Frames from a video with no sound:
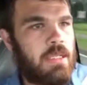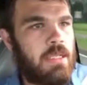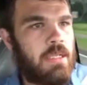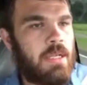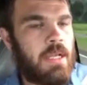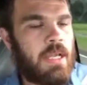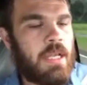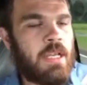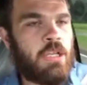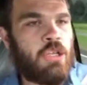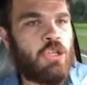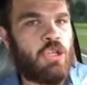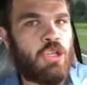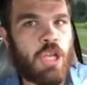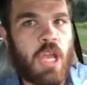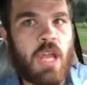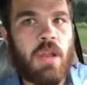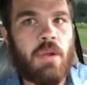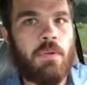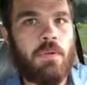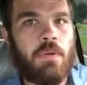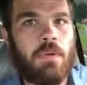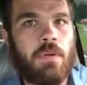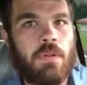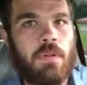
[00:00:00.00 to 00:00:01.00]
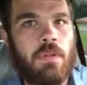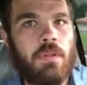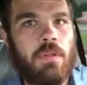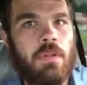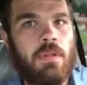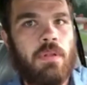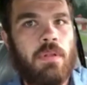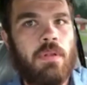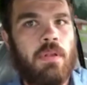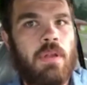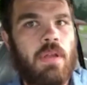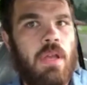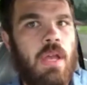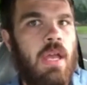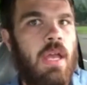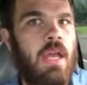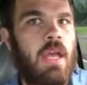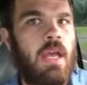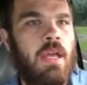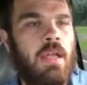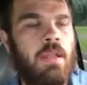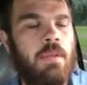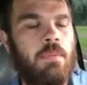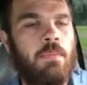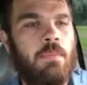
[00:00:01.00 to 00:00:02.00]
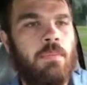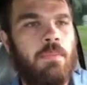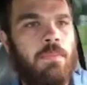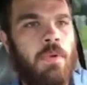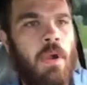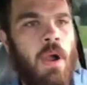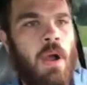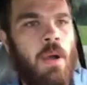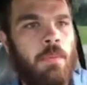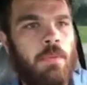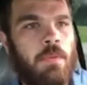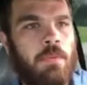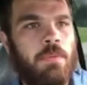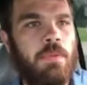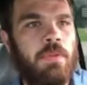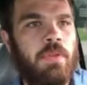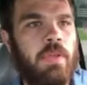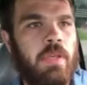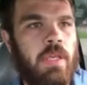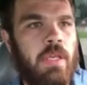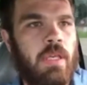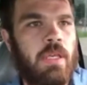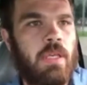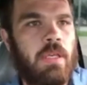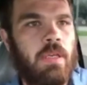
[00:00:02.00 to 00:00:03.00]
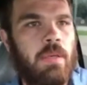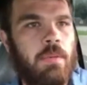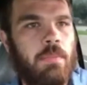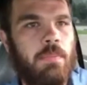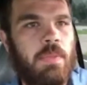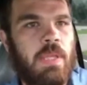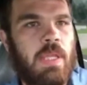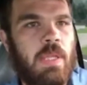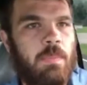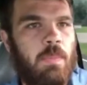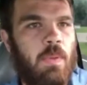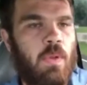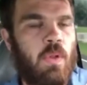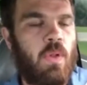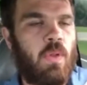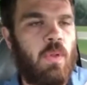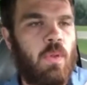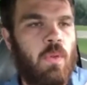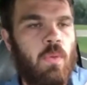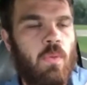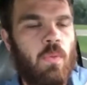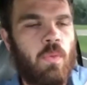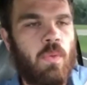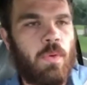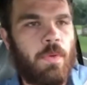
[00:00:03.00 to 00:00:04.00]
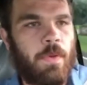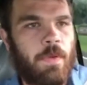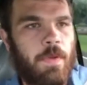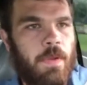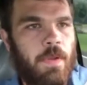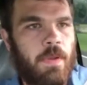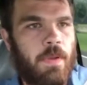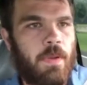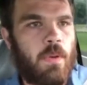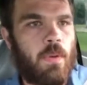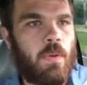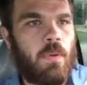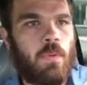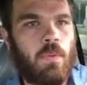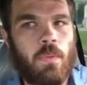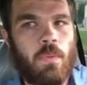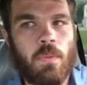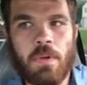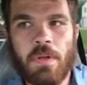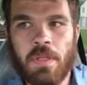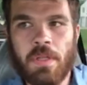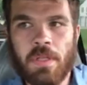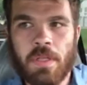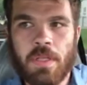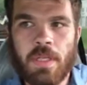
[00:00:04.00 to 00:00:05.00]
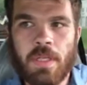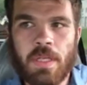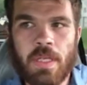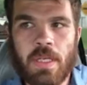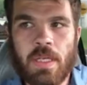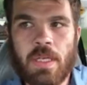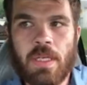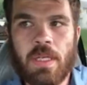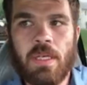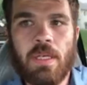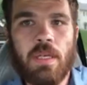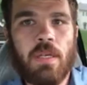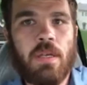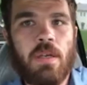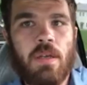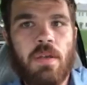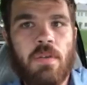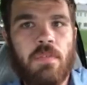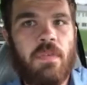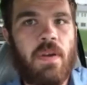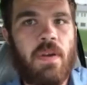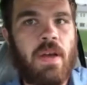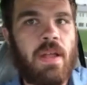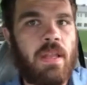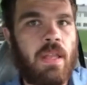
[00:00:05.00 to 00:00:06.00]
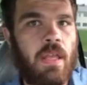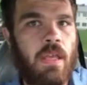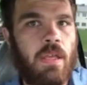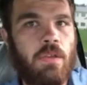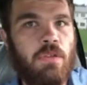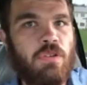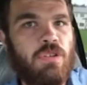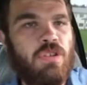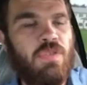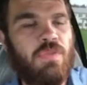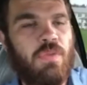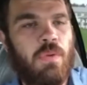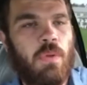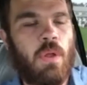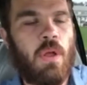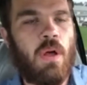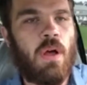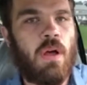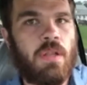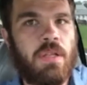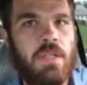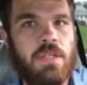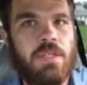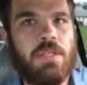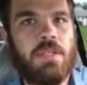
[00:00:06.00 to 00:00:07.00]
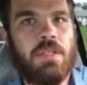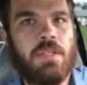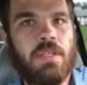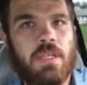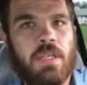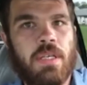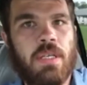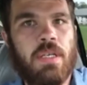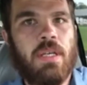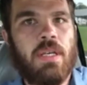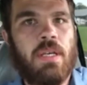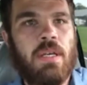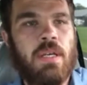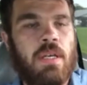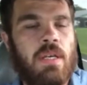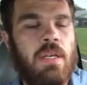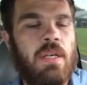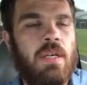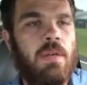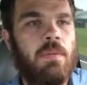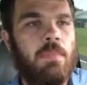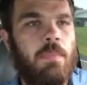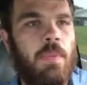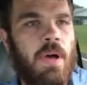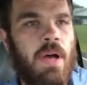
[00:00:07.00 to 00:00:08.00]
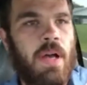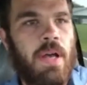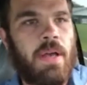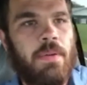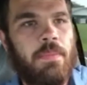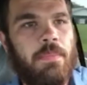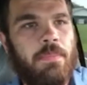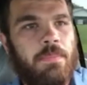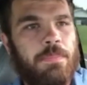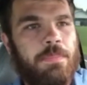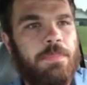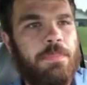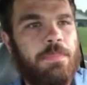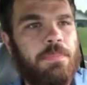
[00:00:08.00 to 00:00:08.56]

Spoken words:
in general, and probably people would really find it useful, honestly. But